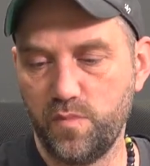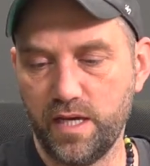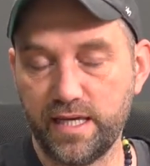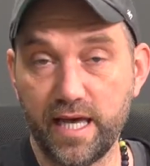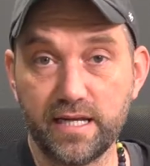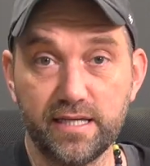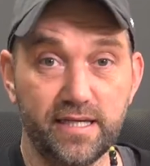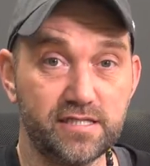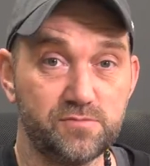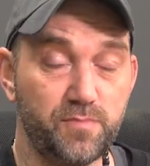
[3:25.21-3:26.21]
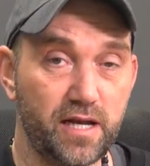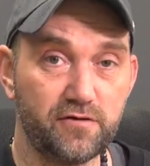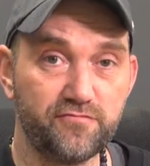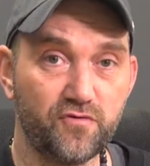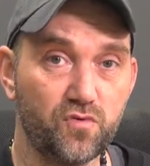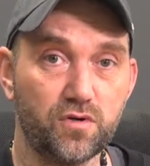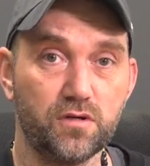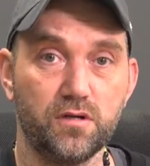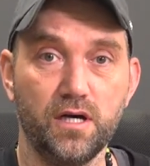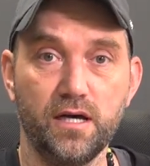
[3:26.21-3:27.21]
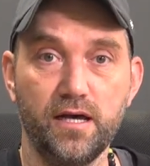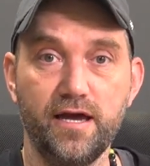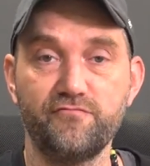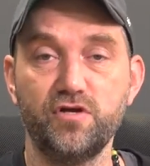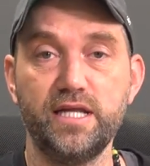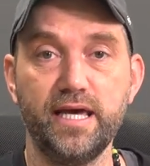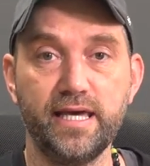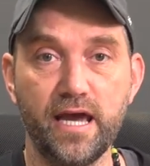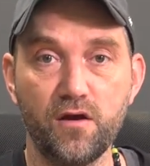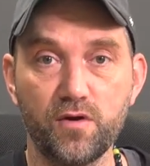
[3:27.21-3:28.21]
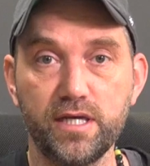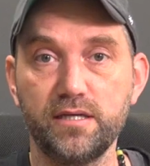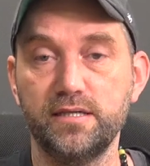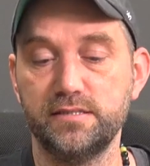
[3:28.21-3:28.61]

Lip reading: Again, it's better for everyday carry.